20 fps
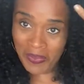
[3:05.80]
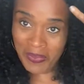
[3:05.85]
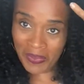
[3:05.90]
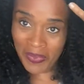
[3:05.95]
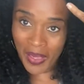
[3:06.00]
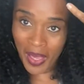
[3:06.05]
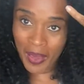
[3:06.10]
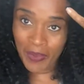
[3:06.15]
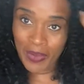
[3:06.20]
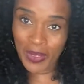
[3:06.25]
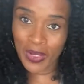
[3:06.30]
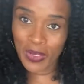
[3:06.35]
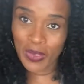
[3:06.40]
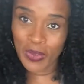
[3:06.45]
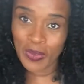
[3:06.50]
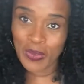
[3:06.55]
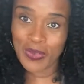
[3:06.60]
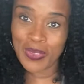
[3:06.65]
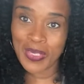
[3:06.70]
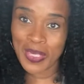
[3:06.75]
I'm gonna
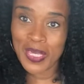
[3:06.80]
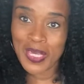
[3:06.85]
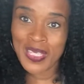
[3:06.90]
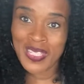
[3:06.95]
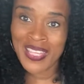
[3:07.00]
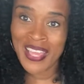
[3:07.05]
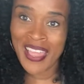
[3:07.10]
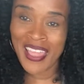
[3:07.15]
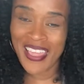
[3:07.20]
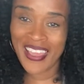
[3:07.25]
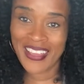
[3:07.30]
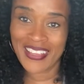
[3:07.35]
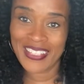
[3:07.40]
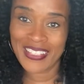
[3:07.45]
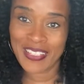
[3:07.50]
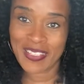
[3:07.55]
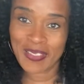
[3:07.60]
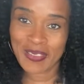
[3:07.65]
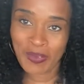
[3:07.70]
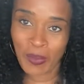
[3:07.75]
use these
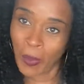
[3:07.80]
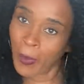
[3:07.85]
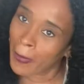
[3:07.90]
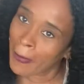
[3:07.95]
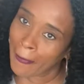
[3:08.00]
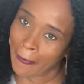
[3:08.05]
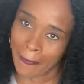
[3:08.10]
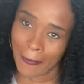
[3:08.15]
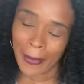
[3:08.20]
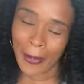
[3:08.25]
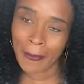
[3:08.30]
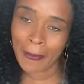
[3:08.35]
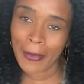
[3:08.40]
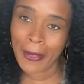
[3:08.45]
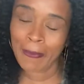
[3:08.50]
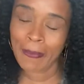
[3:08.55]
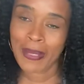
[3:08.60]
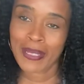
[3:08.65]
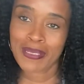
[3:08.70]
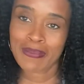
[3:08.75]
hands, but I'm gonna
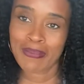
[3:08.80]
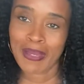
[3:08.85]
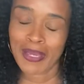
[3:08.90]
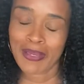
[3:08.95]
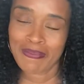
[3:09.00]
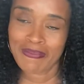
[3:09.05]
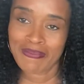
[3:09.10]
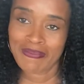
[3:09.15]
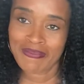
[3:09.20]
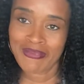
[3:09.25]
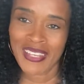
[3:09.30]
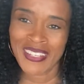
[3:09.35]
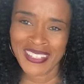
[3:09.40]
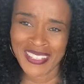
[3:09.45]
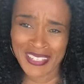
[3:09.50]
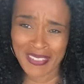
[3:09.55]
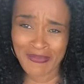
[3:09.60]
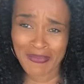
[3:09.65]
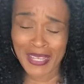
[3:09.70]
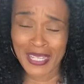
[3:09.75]
mix my
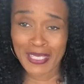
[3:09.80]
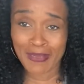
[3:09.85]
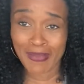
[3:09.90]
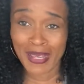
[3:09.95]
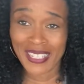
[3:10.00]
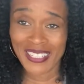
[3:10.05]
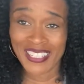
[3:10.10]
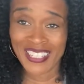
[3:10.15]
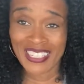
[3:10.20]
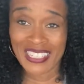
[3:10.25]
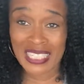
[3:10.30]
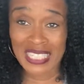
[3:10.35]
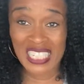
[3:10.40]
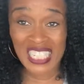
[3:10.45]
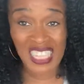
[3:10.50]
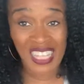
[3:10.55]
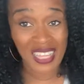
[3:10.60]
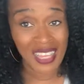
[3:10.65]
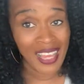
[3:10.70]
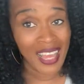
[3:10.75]
yeast.
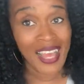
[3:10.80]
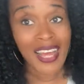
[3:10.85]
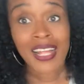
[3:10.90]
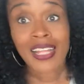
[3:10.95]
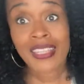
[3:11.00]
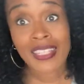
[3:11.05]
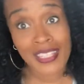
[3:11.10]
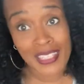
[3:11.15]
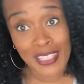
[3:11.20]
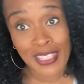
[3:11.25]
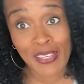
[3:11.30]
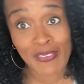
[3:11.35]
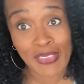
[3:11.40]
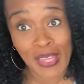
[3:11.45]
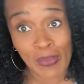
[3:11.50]
Let's see if that